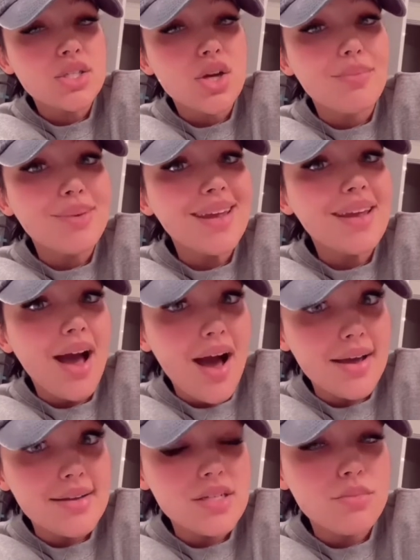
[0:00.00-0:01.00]
Start being
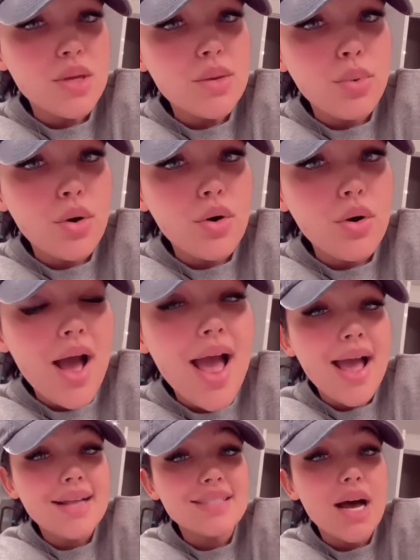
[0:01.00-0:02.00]
kind to people
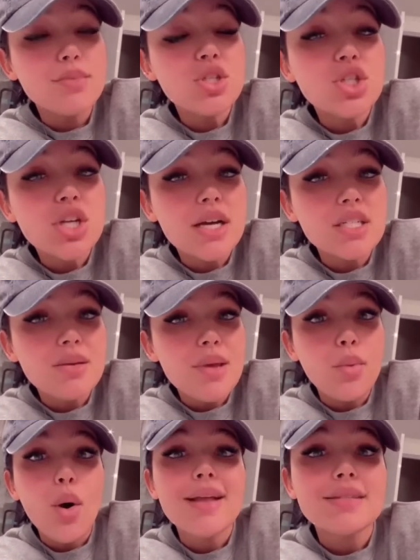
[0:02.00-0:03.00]
and stop
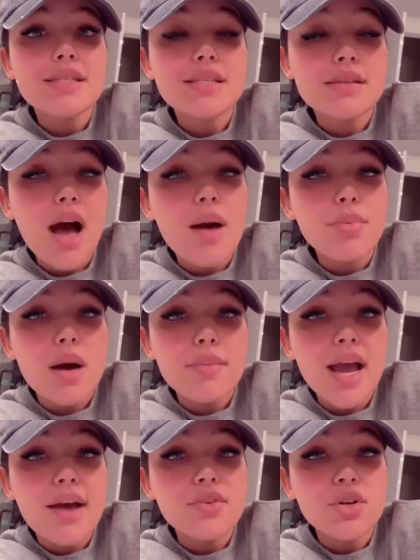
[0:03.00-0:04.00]
judging people and stop
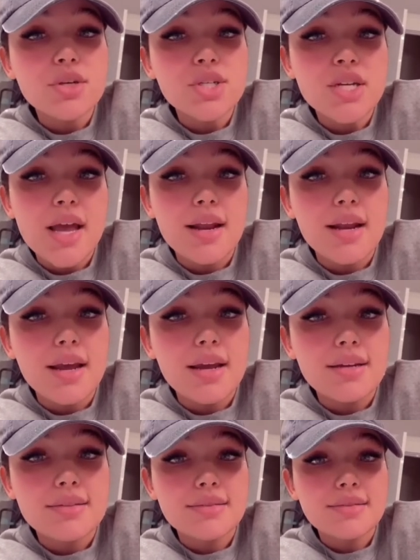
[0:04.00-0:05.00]
coming after Christianity.